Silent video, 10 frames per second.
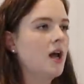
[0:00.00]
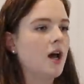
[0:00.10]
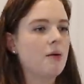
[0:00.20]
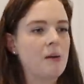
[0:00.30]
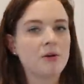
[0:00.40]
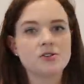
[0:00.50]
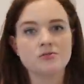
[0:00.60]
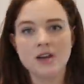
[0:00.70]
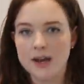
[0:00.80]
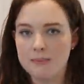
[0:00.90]
um, I'm also
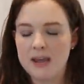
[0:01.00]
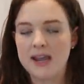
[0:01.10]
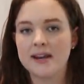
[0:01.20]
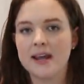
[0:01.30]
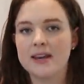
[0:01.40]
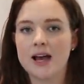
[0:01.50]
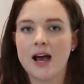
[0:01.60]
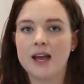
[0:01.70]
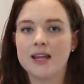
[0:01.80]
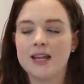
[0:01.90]
not in pain and
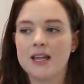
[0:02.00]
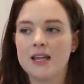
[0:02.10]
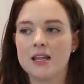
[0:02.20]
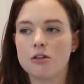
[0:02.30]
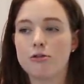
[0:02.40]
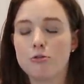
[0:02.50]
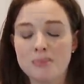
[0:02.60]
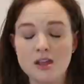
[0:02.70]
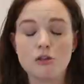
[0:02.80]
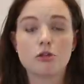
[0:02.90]
not
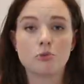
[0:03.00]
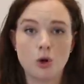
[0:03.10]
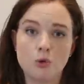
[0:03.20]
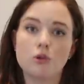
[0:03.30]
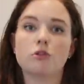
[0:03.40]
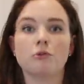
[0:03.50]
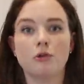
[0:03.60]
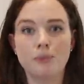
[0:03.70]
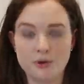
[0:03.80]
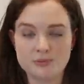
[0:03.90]
being thrown
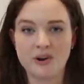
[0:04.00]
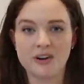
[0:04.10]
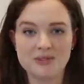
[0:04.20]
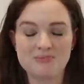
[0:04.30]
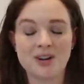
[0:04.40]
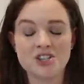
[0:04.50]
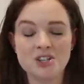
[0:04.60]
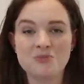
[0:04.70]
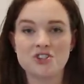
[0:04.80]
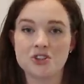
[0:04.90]
through postpartum
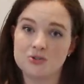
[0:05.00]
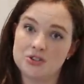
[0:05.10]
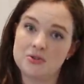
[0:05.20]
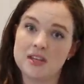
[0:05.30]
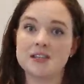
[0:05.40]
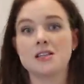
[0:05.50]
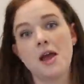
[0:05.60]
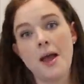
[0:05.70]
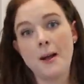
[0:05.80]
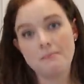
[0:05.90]
depression which those two things
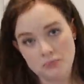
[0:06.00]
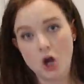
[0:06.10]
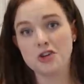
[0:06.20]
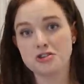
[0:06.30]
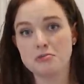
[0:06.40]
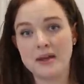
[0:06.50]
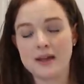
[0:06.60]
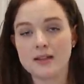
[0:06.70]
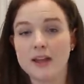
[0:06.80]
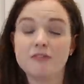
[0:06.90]
also
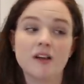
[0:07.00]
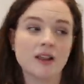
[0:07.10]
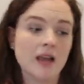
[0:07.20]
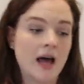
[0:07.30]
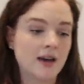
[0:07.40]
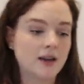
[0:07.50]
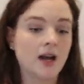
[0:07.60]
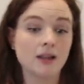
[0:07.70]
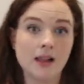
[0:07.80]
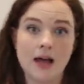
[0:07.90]
make life a lot
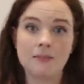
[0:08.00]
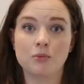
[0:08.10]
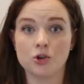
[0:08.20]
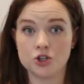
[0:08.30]
a lot more